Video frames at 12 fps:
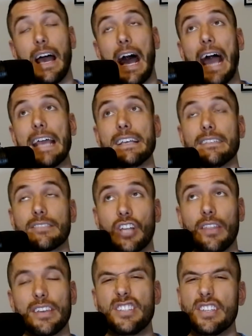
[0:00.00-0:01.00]
I saw
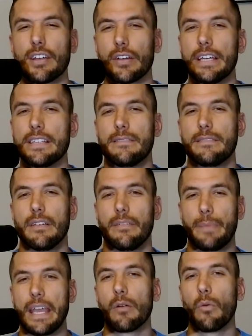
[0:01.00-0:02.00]
this series
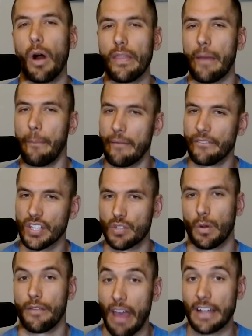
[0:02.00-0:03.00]
being one that Memphis
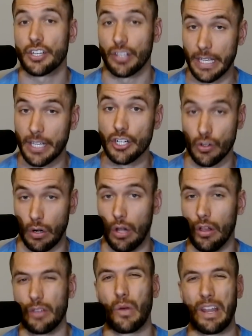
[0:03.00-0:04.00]
would eventually
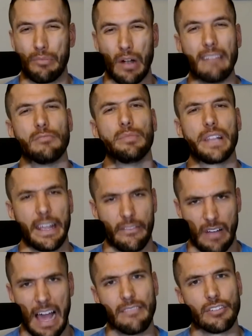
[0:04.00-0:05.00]
control and win probably in
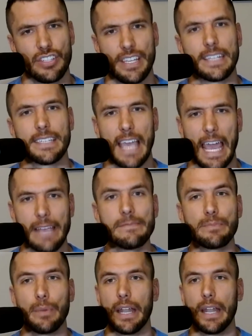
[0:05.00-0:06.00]
five or six
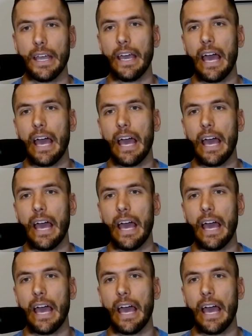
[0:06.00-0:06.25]
games, but